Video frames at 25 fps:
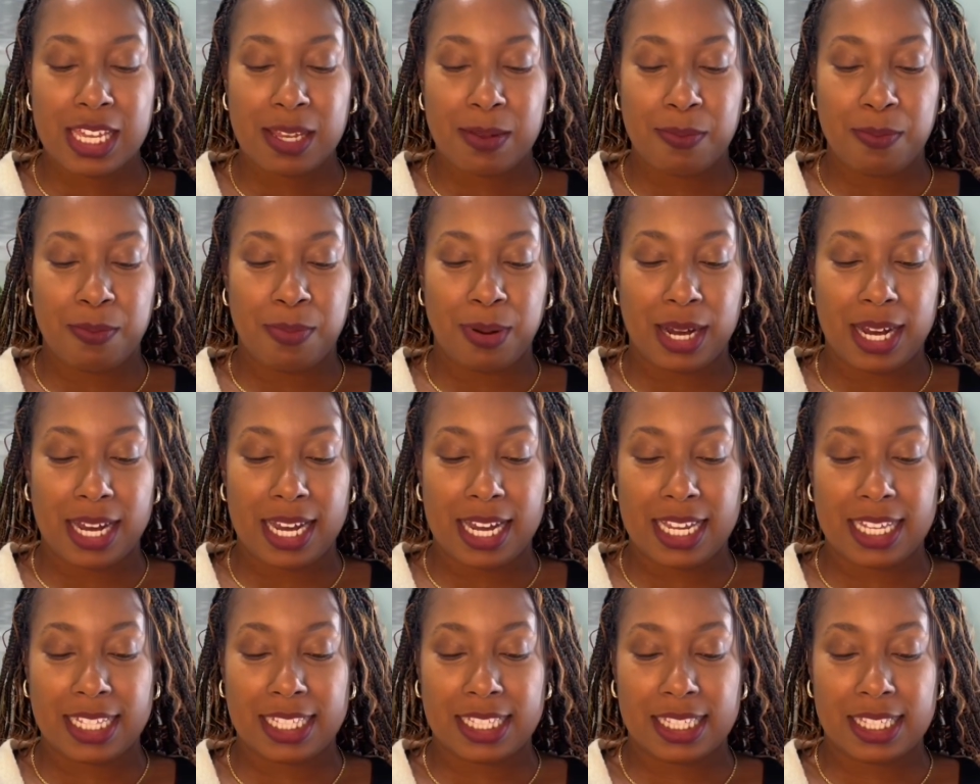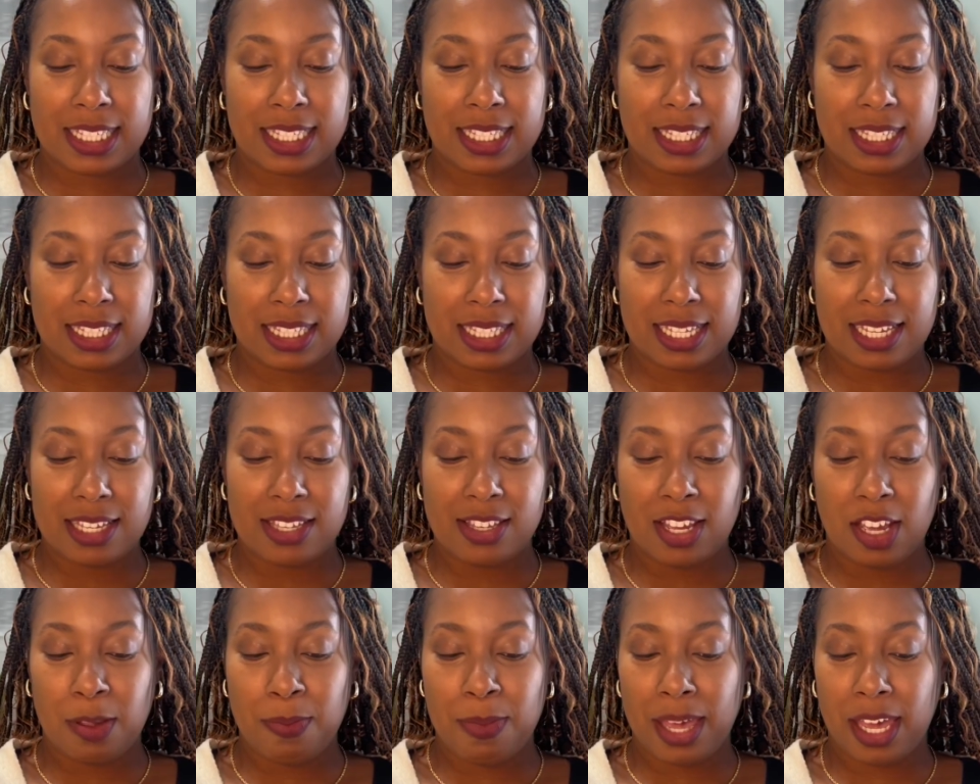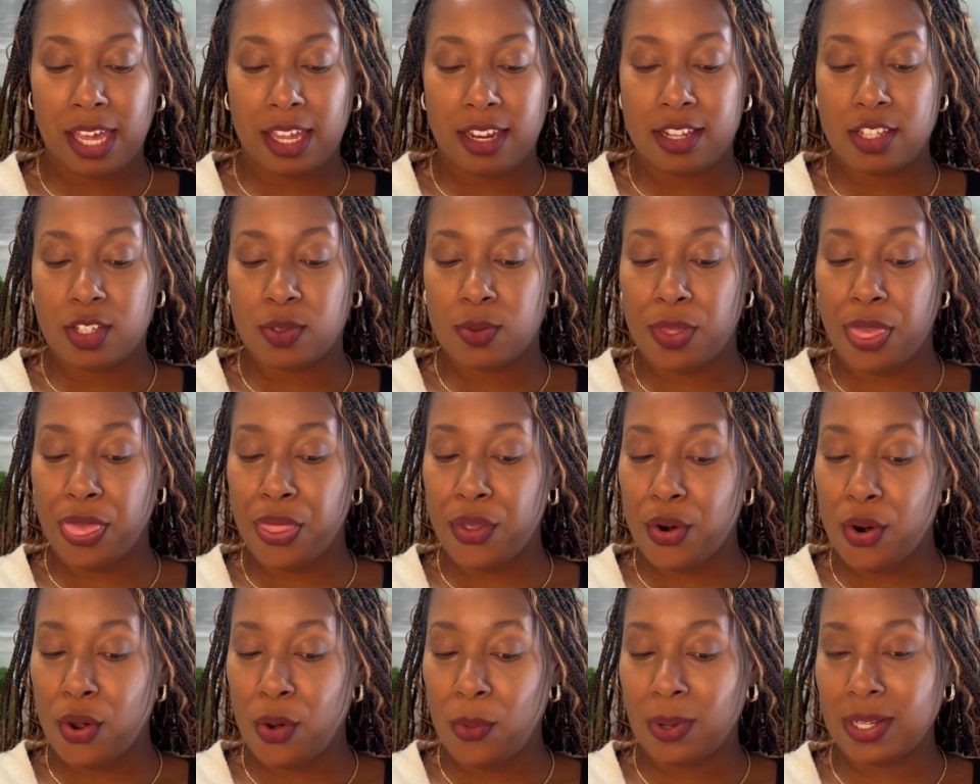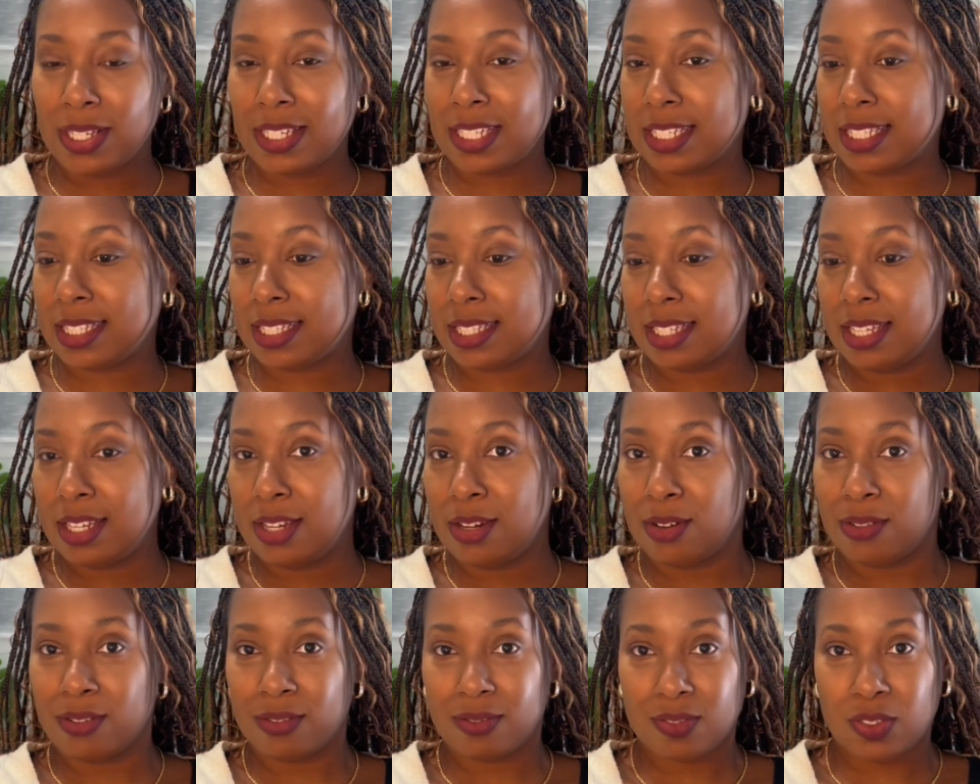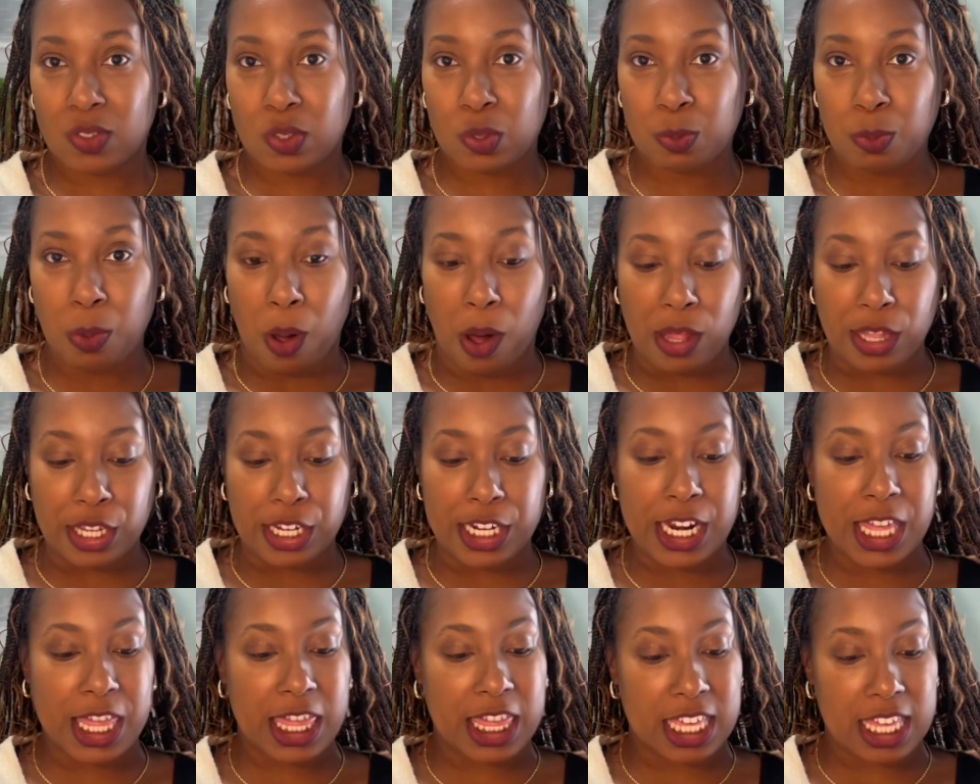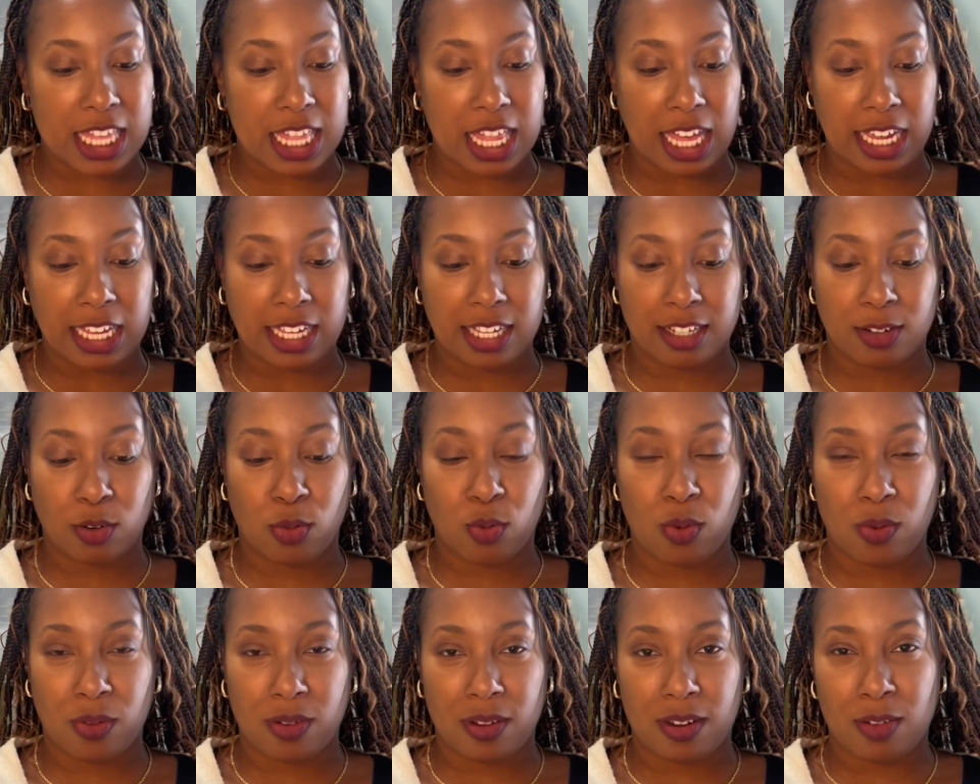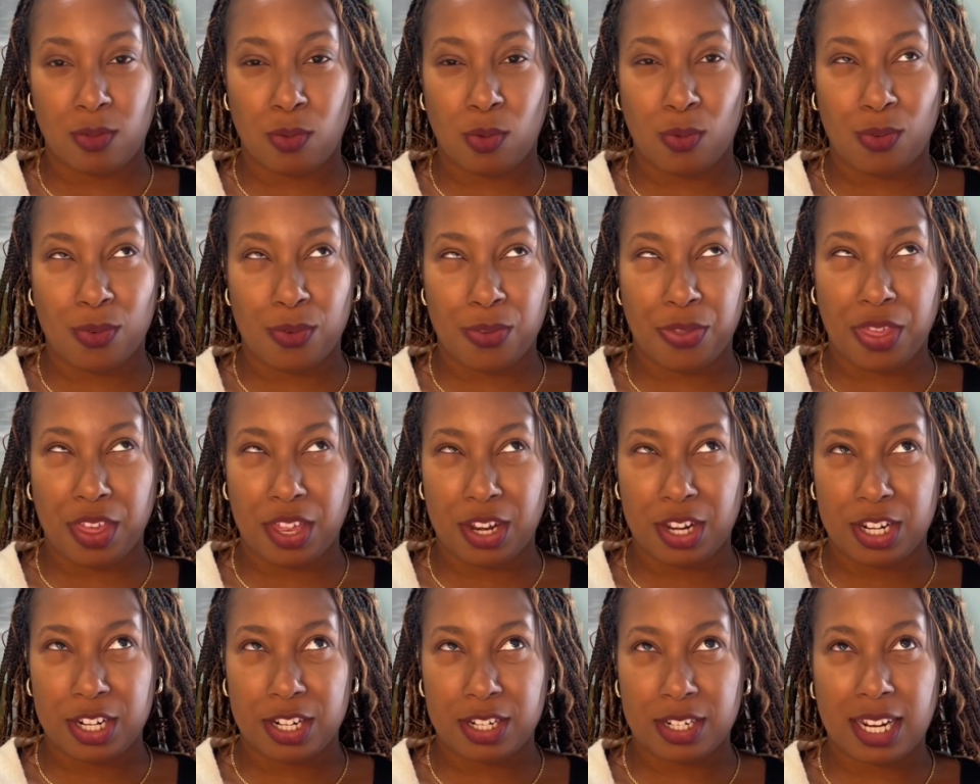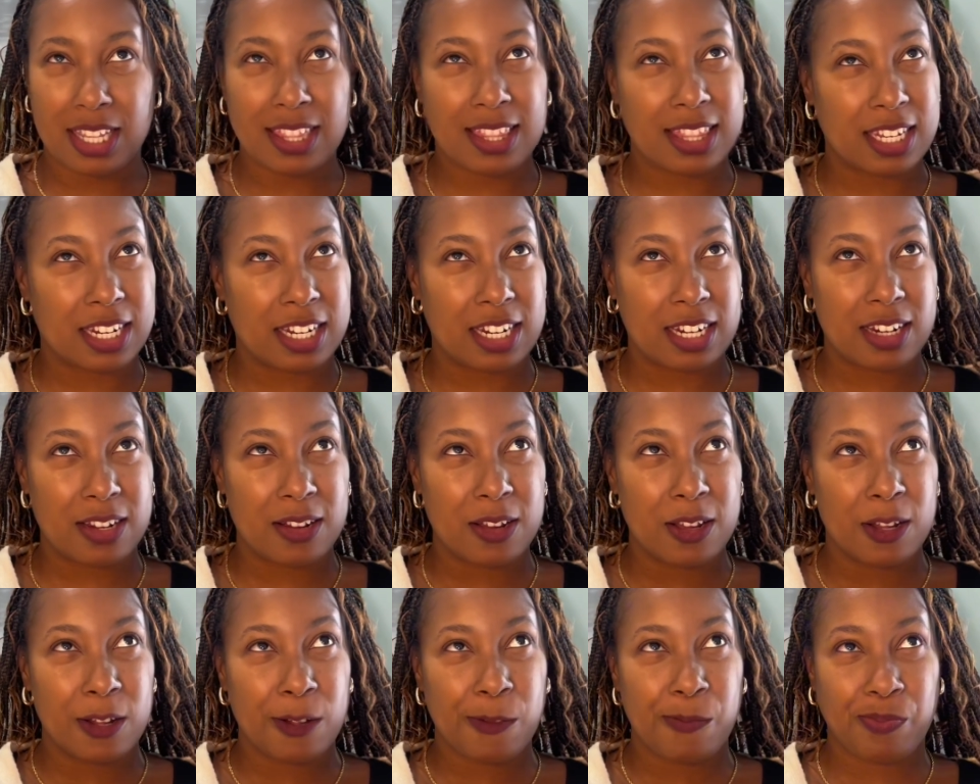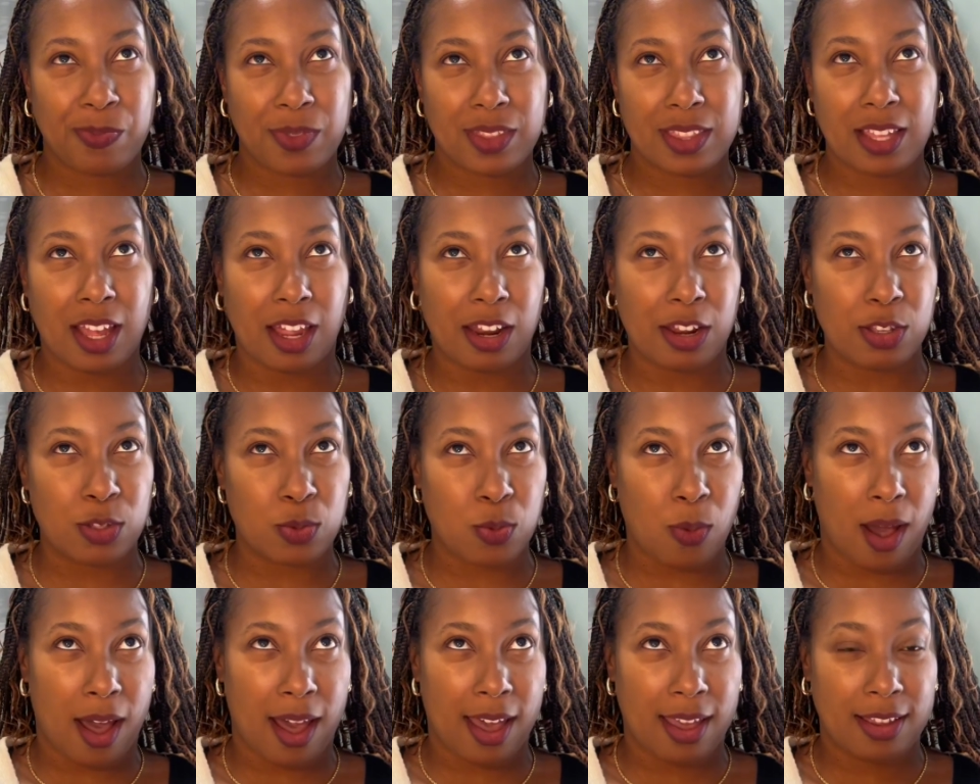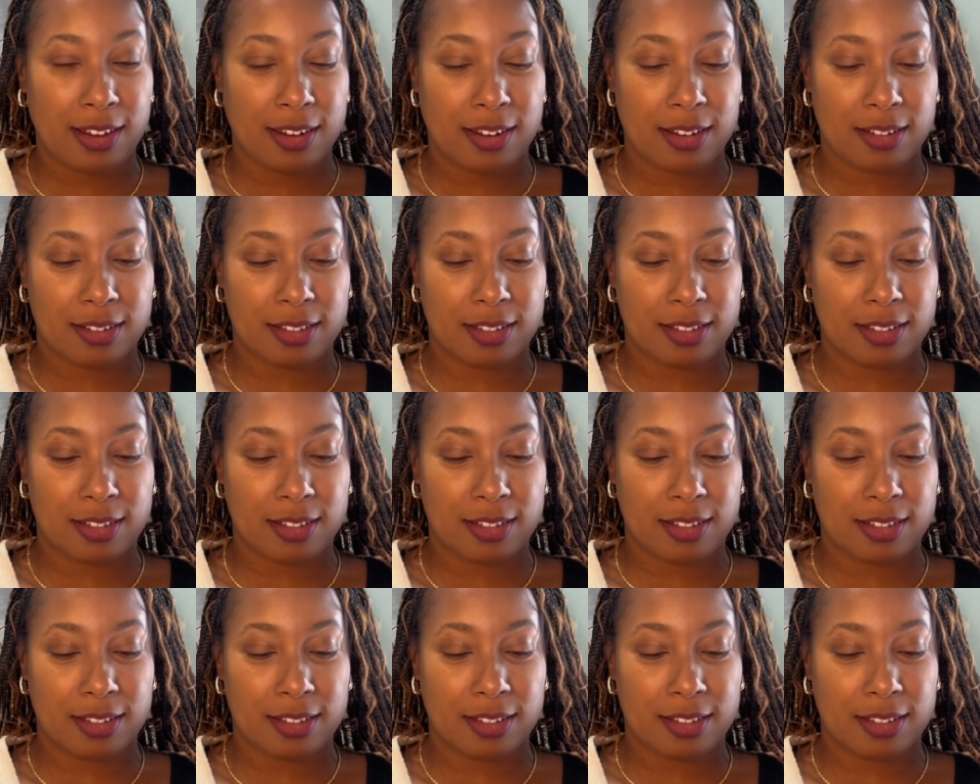But you could make it into a throw, which is, you know, smaller, like thinner, not as wide.